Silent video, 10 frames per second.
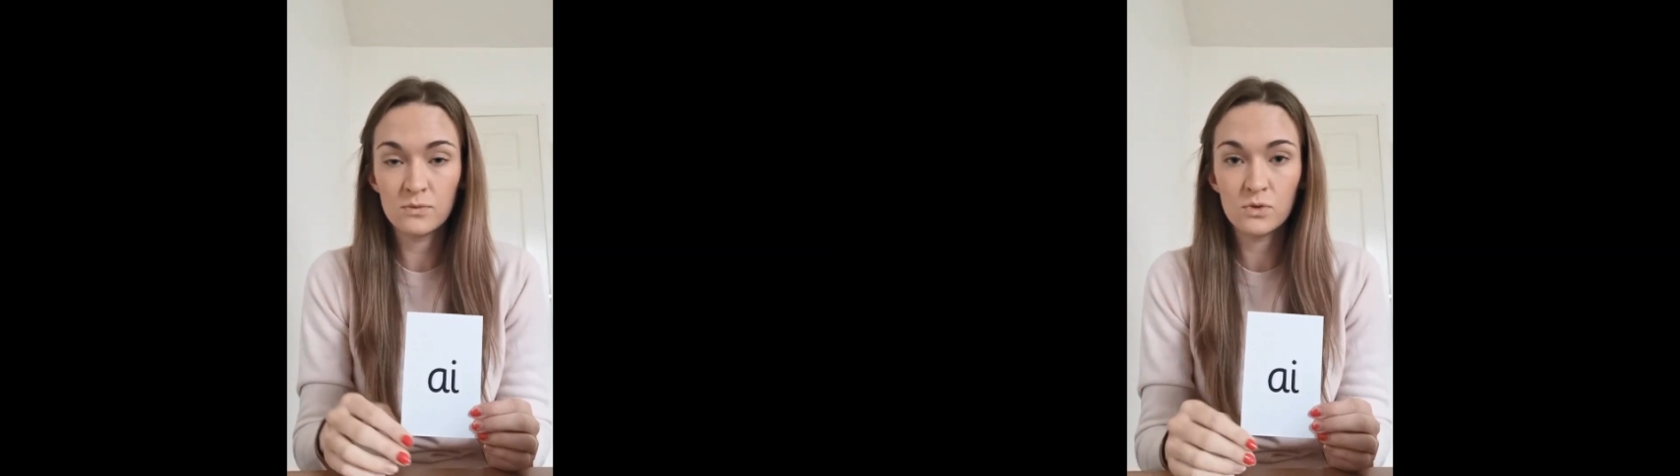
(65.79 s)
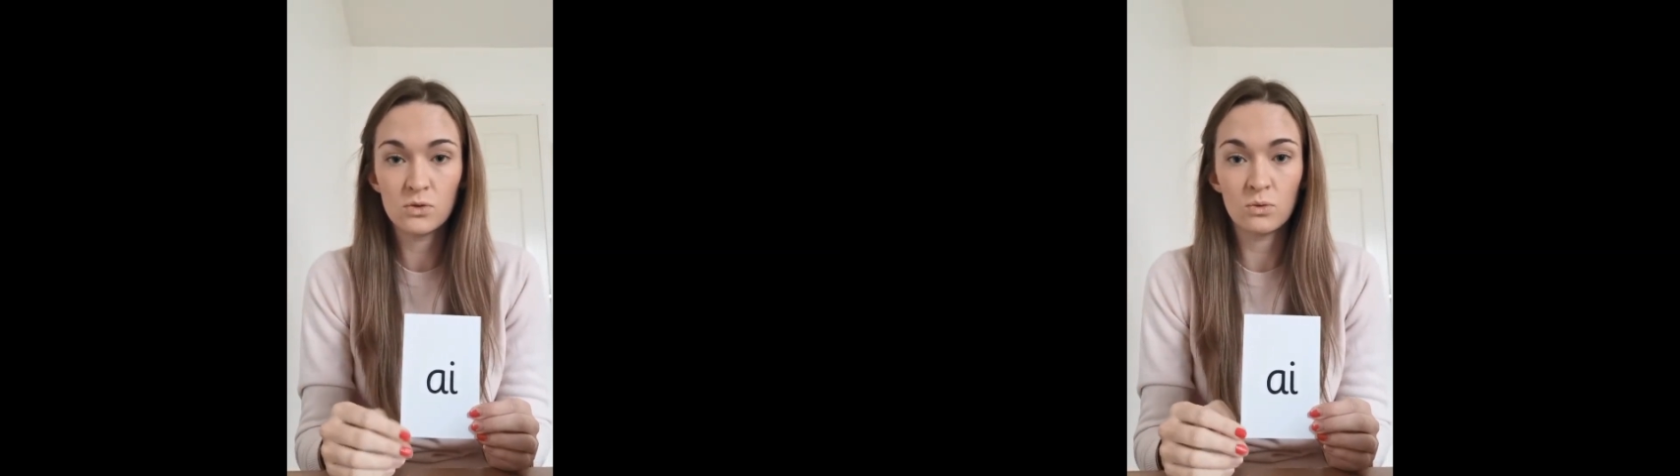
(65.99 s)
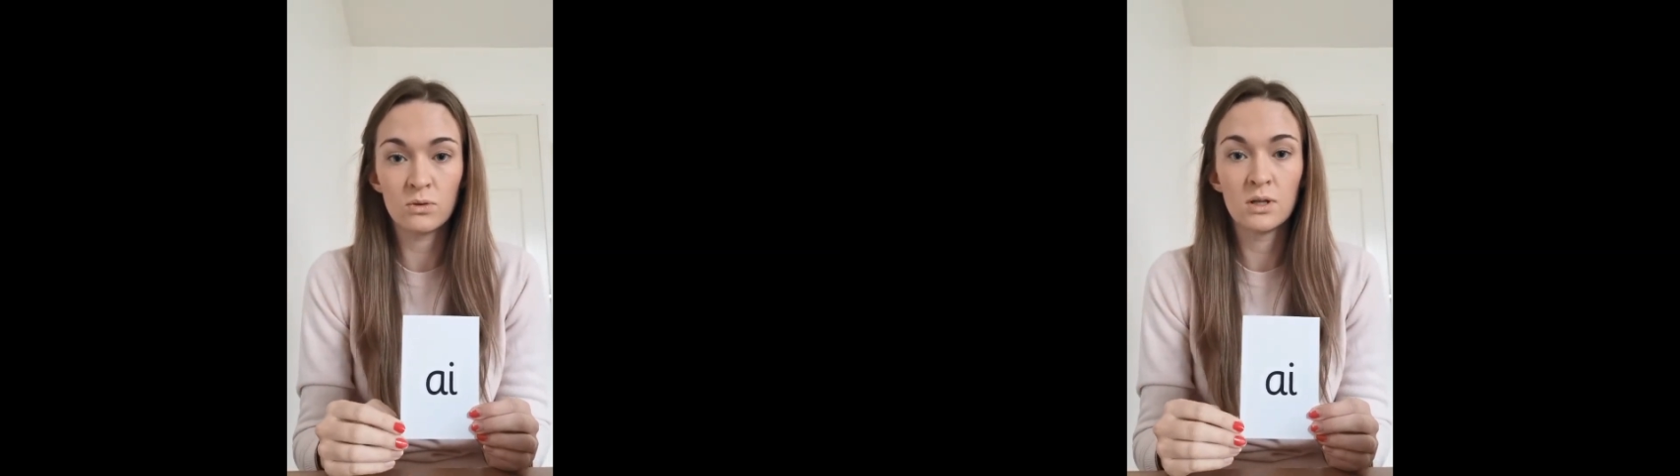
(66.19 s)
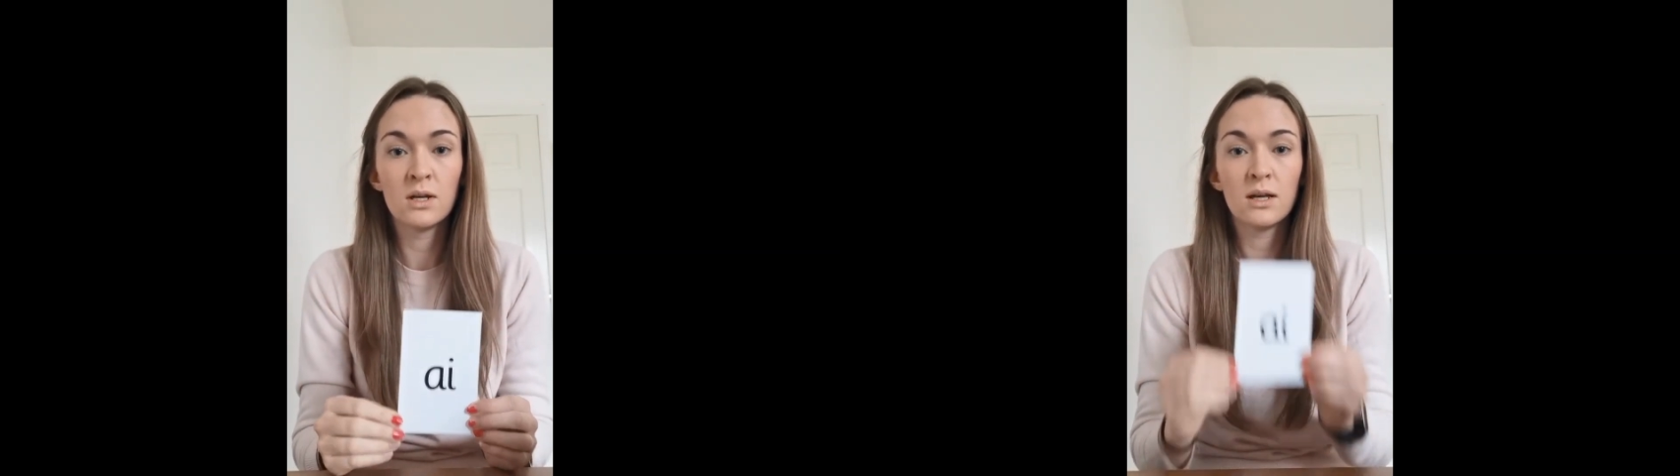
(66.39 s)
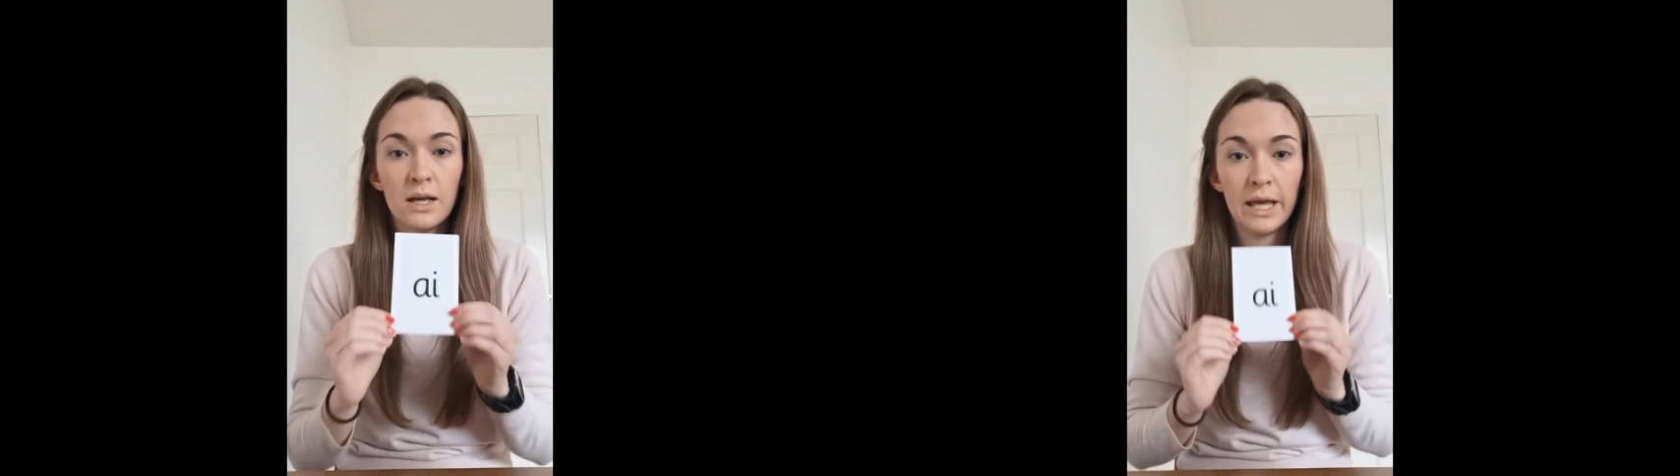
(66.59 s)
So
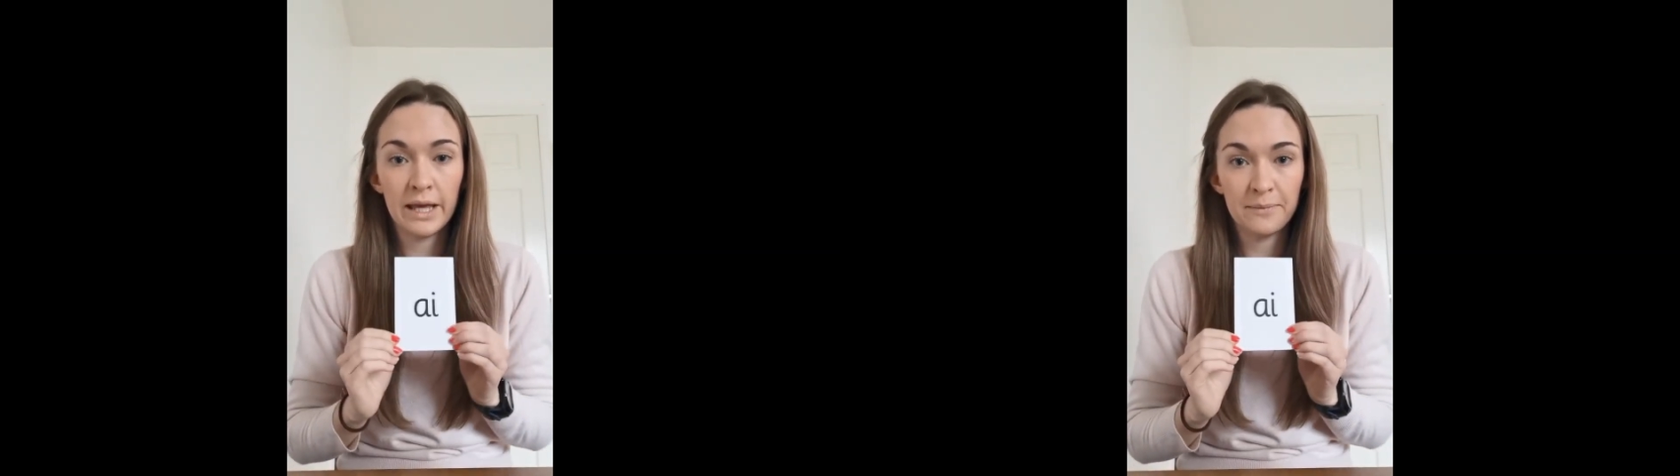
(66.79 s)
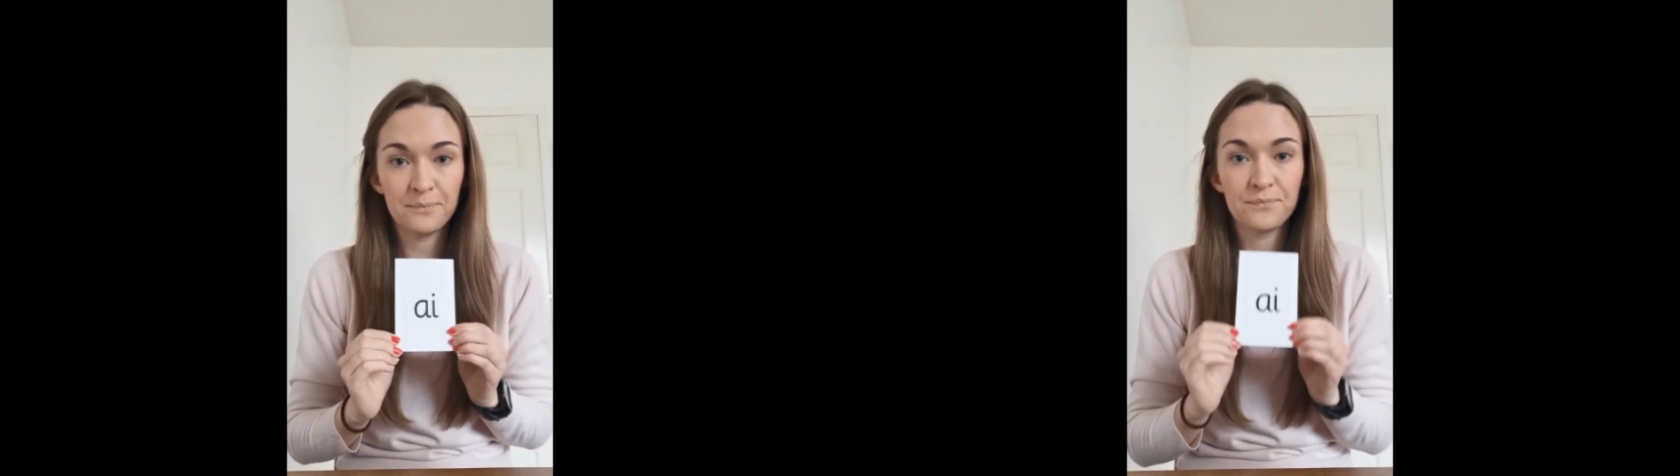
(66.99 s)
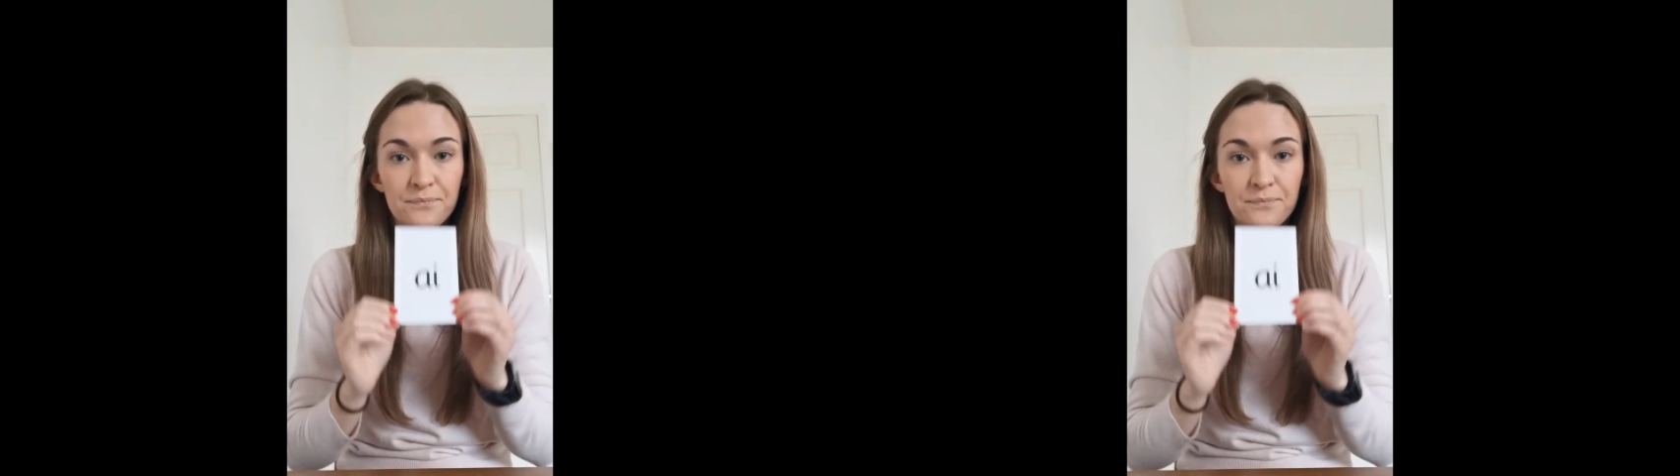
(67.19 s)
A.